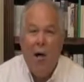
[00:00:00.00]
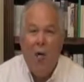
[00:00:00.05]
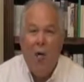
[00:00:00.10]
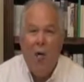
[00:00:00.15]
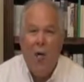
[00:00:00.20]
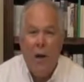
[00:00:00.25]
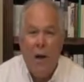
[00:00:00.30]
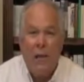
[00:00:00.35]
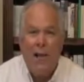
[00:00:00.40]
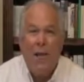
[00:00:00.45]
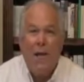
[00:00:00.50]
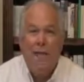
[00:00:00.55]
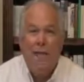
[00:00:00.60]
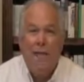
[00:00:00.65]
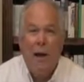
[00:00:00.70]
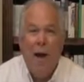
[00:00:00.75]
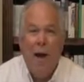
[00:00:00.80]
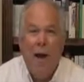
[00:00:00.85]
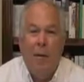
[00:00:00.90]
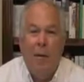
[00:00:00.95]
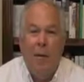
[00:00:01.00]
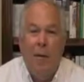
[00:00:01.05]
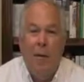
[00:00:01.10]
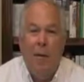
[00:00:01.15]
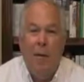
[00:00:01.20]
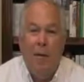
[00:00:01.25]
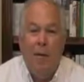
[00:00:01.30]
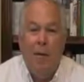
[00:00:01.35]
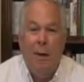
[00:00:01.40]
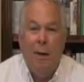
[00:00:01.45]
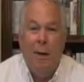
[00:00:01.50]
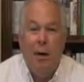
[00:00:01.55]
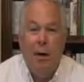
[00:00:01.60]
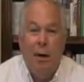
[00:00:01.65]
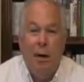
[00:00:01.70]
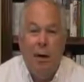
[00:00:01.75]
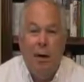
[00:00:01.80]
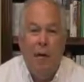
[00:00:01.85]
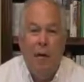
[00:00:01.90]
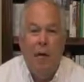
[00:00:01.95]
which of them
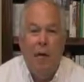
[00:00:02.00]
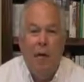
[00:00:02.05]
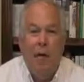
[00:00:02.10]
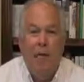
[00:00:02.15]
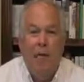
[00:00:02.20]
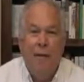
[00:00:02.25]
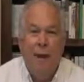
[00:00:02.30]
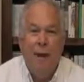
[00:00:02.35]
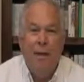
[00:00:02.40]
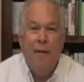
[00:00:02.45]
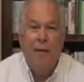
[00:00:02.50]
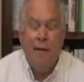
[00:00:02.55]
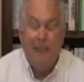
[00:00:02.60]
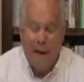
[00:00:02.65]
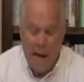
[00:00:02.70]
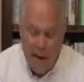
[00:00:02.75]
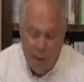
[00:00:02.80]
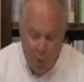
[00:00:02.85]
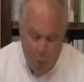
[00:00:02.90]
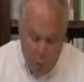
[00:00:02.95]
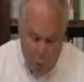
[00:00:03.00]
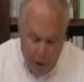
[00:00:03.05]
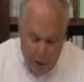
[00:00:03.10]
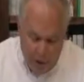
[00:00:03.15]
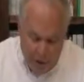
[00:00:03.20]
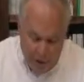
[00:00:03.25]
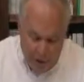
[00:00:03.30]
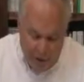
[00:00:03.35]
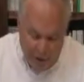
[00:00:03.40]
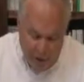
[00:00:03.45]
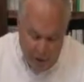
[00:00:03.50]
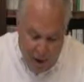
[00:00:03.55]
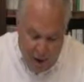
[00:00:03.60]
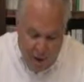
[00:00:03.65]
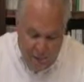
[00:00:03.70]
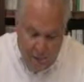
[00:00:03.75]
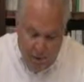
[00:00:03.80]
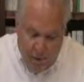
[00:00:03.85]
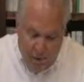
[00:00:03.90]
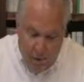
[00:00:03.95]
could convince a weary
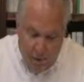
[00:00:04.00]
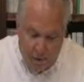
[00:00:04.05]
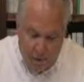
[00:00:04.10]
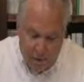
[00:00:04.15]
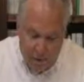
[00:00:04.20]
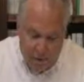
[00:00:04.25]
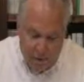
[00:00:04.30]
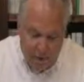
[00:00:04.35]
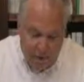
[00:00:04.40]
traveler